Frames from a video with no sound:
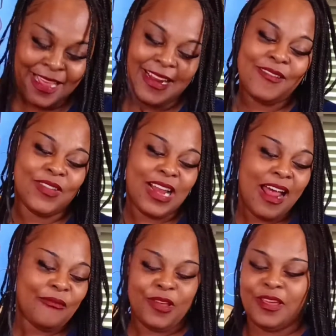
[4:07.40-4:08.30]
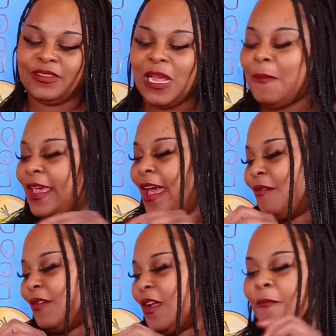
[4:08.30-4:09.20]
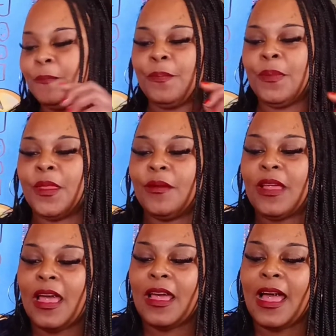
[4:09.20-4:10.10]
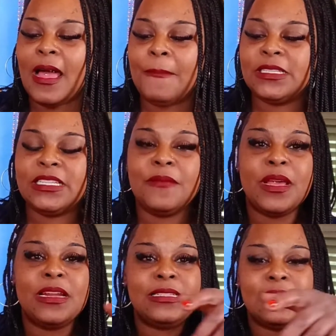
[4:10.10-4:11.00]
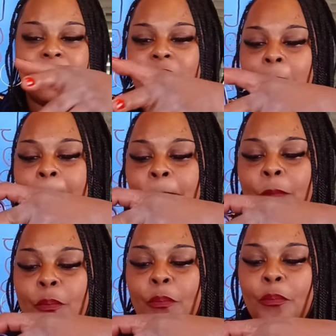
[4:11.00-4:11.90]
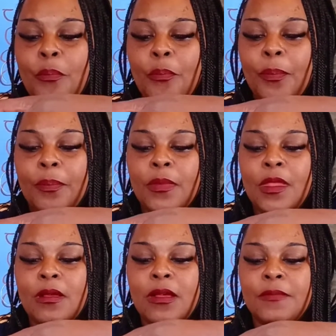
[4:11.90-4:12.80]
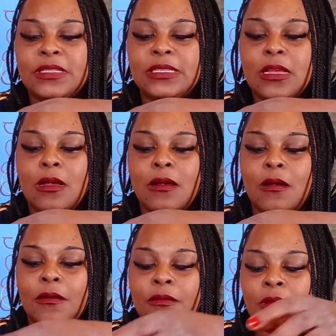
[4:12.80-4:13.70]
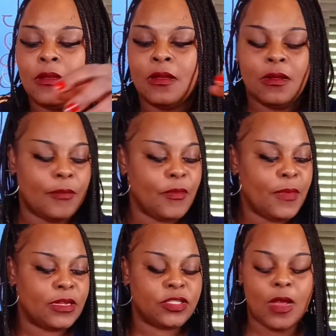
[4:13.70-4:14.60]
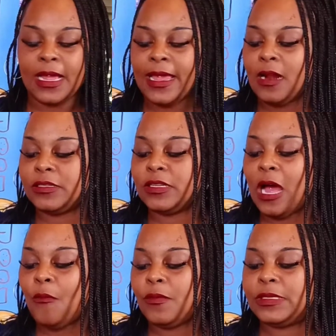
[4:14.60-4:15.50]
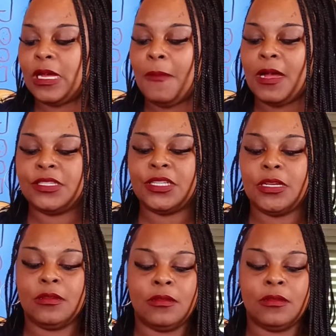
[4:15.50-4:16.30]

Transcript: a lot of ribs. I'm gonna count them though. Okay, I got my ten minutes up. Let me see. Uh oh. Let me make sure I count it so y'all won't be talking about she.